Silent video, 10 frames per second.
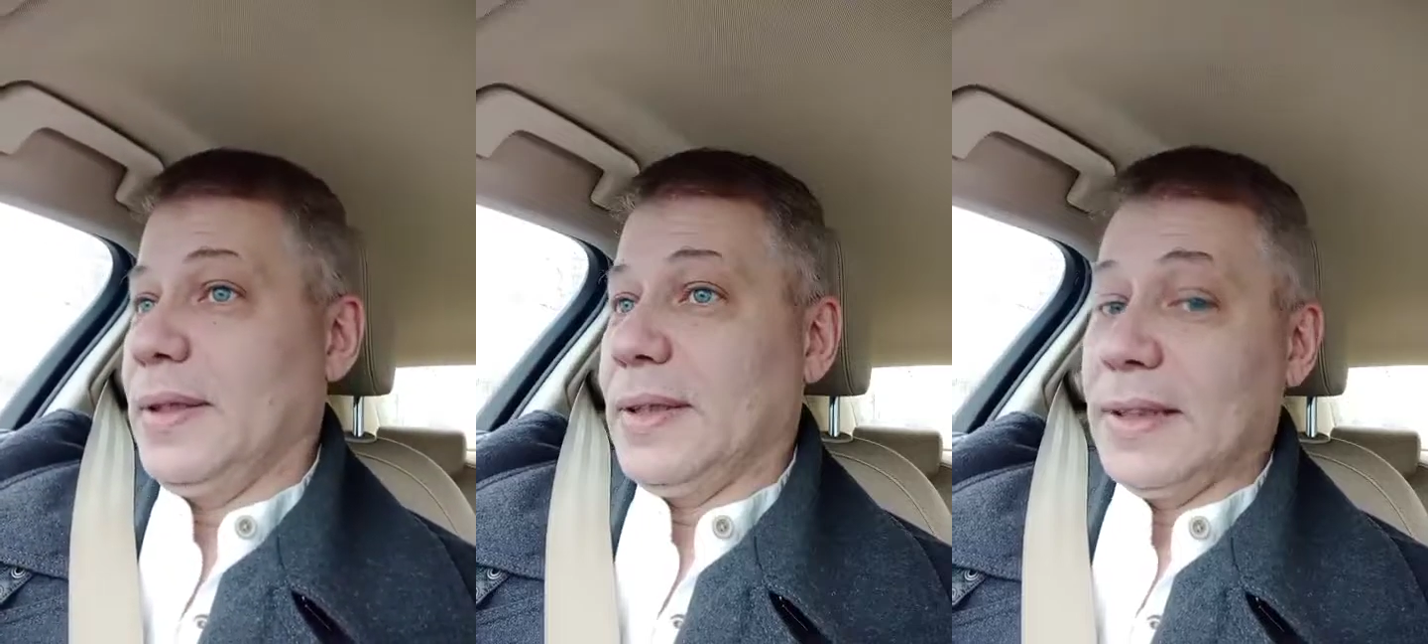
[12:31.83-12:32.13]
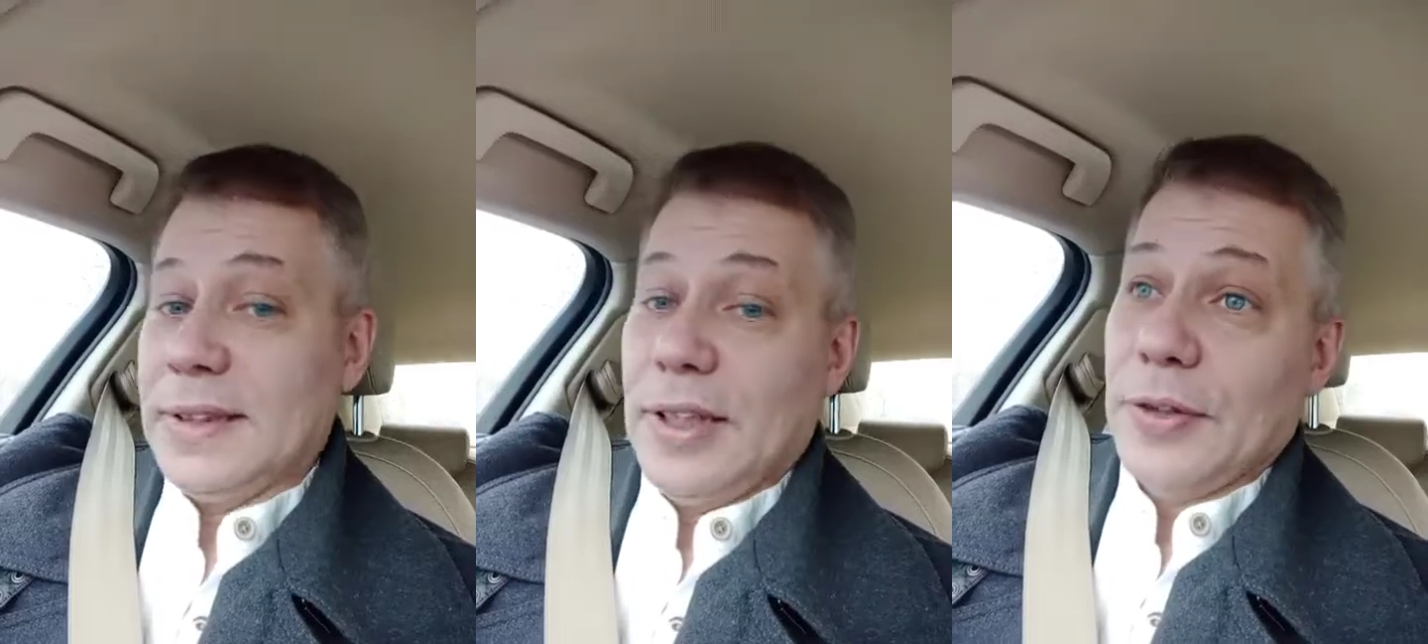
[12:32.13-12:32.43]

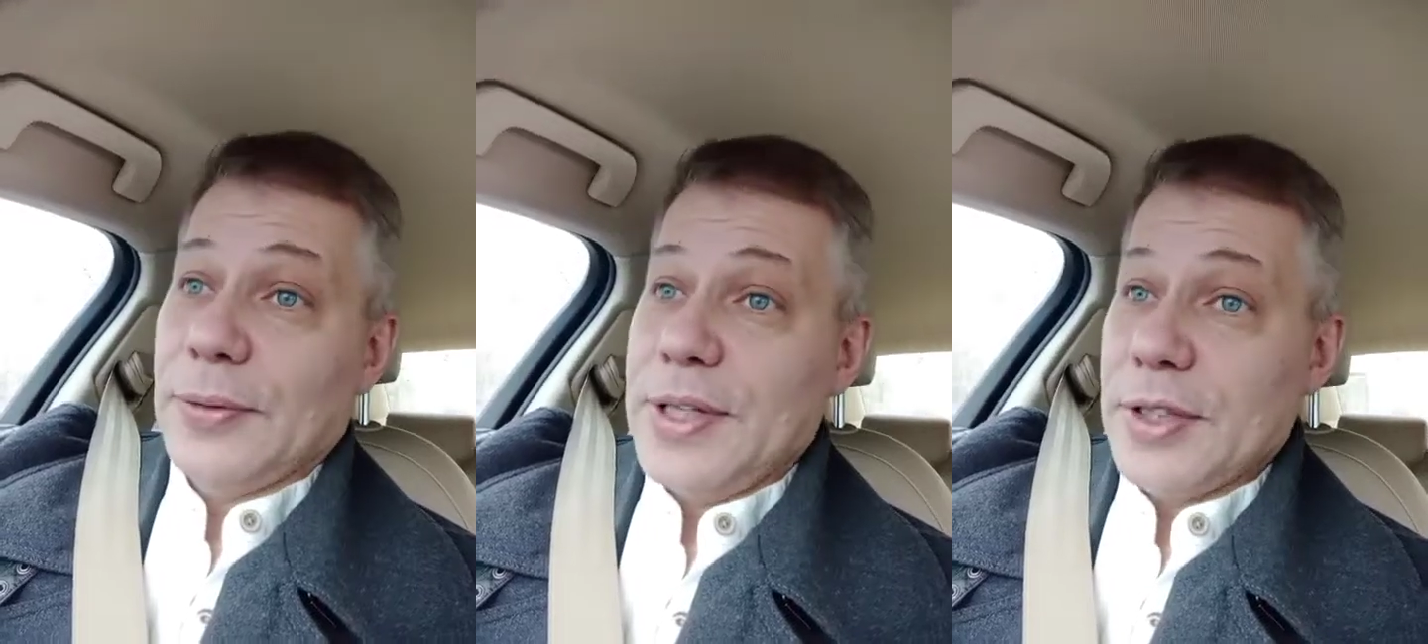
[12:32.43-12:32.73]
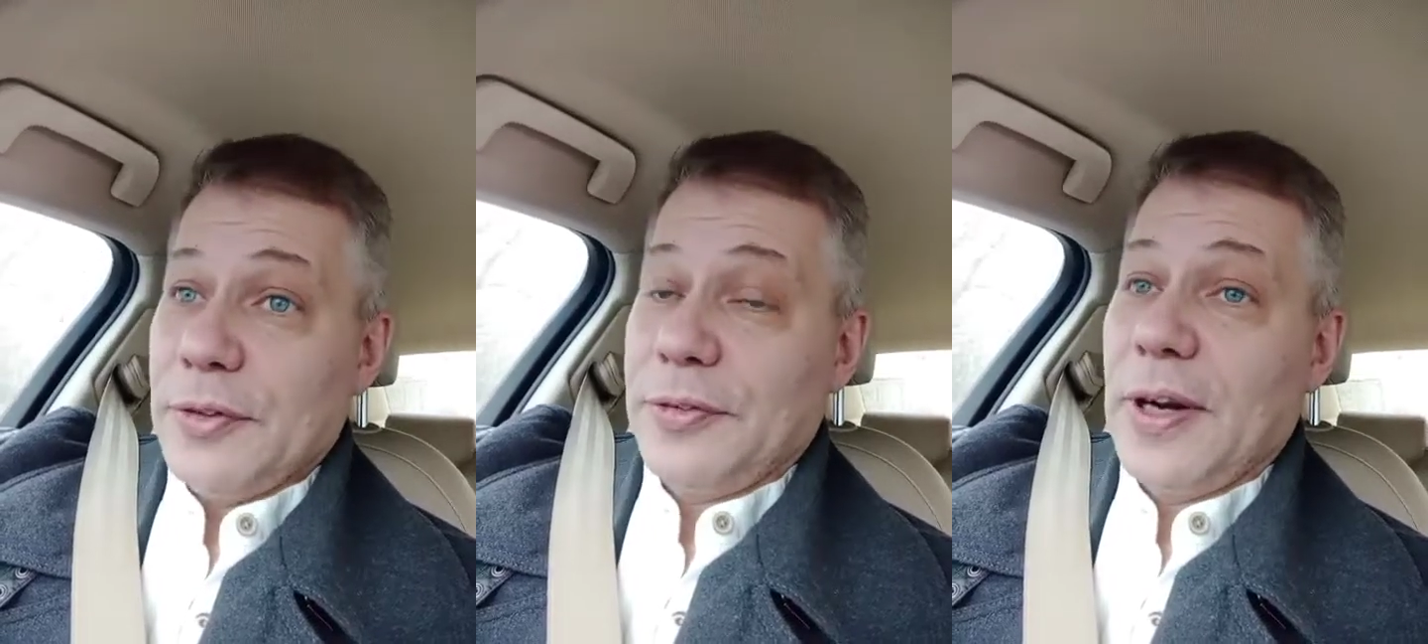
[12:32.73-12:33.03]
That's another
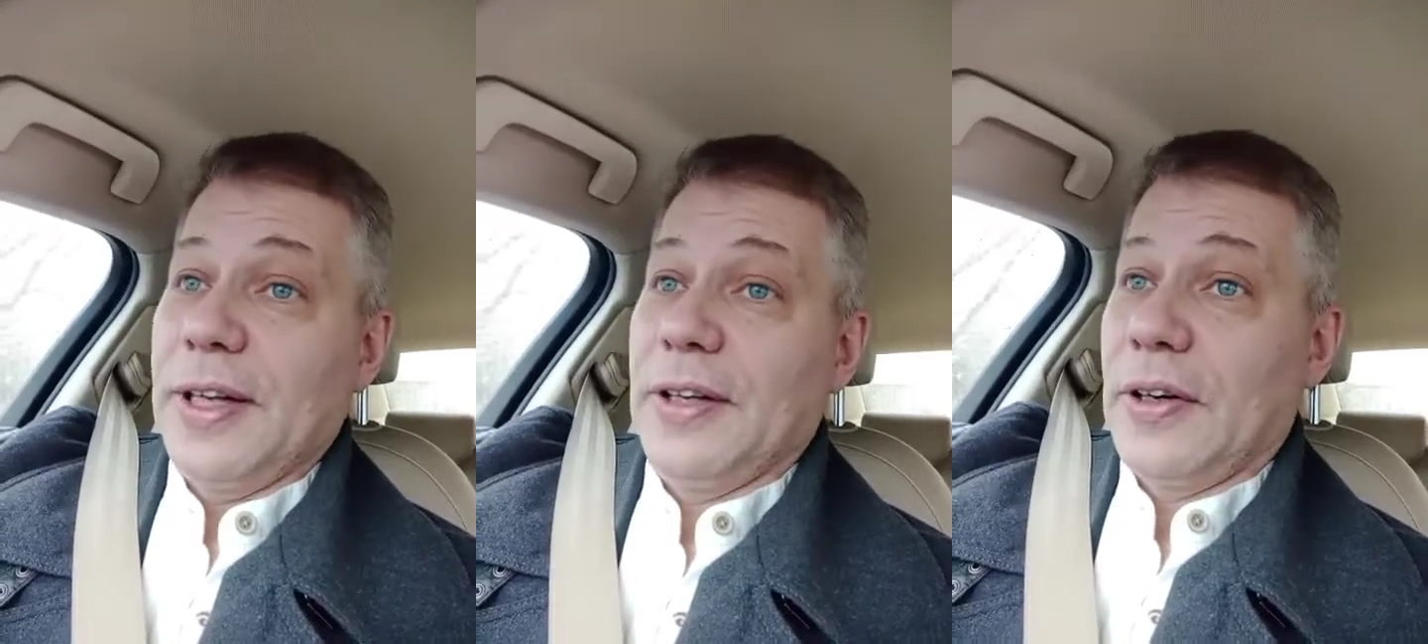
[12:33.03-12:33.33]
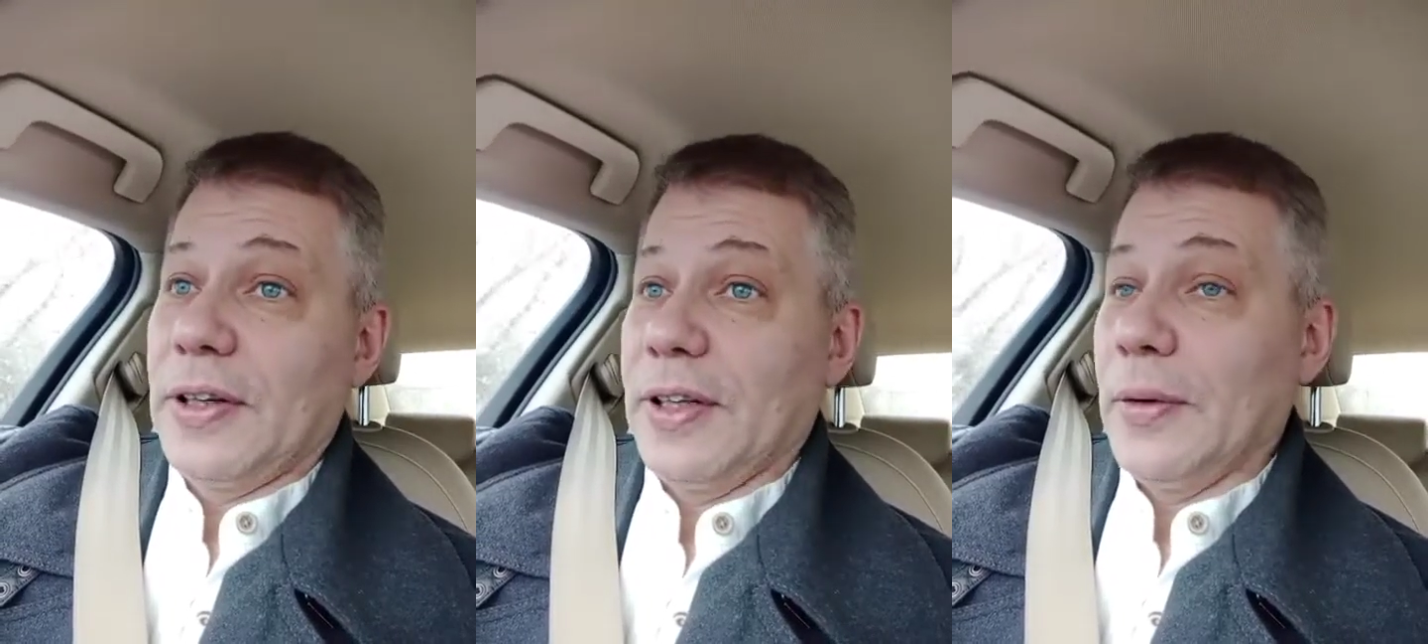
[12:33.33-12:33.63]
reason to fight
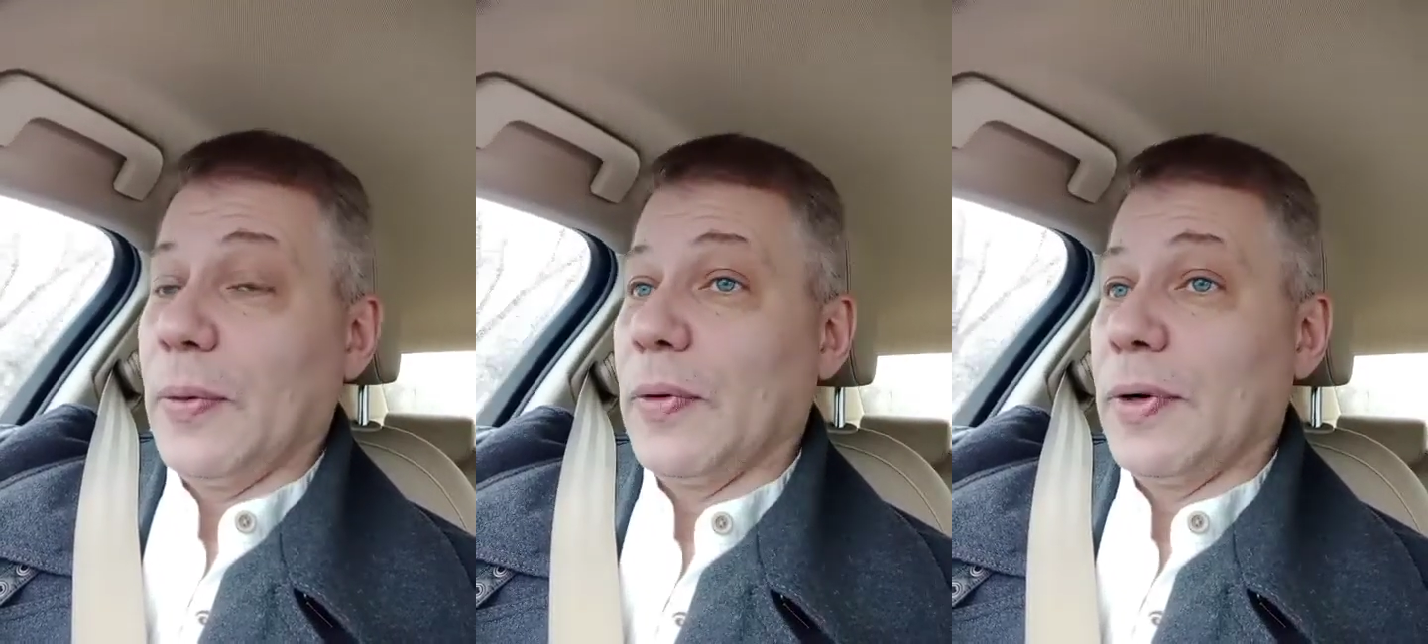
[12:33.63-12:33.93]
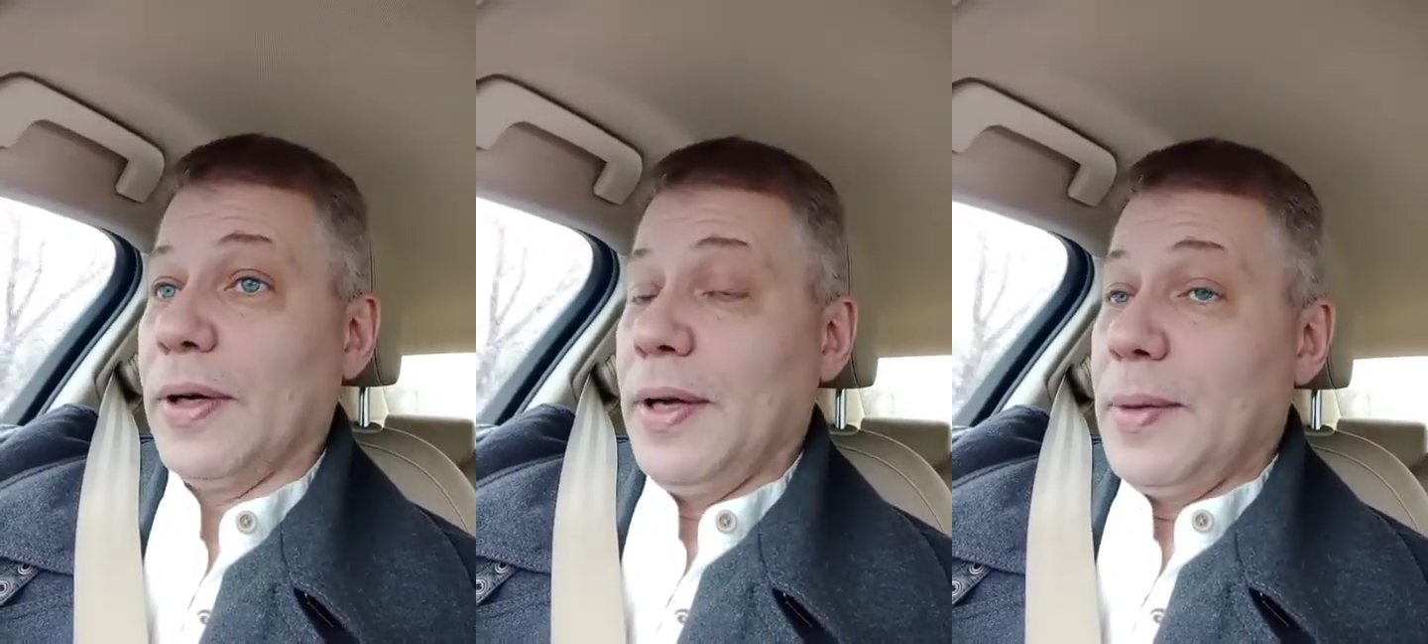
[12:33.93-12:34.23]
hard in the war.